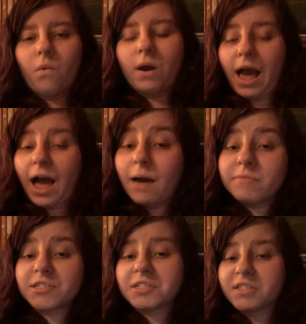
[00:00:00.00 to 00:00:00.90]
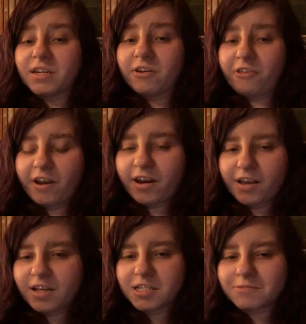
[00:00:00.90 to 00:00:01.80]
what I'm just sitting here thinking
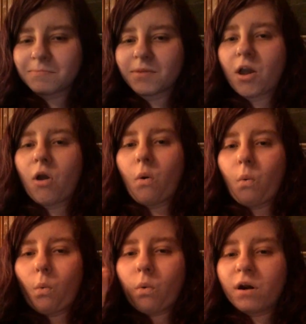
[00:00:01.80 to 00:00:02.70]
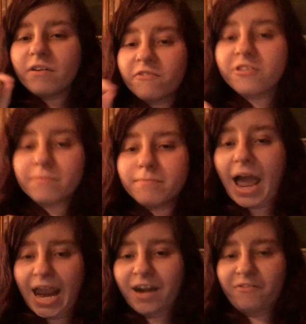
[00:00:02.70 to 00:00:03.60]
is, one of the
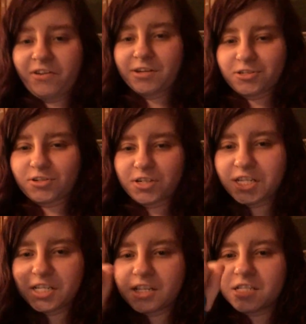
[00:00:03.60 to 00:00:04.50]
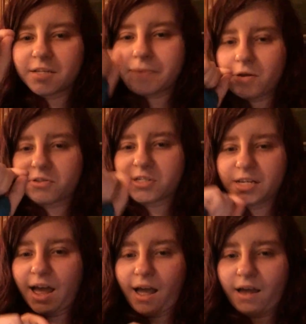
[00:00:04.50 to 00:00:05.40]
main Avengers is supposed to
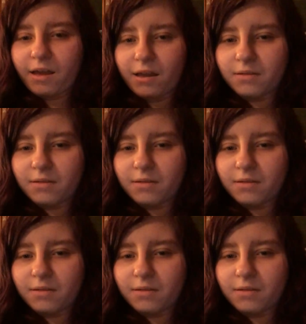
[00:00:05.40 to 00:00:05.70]
die.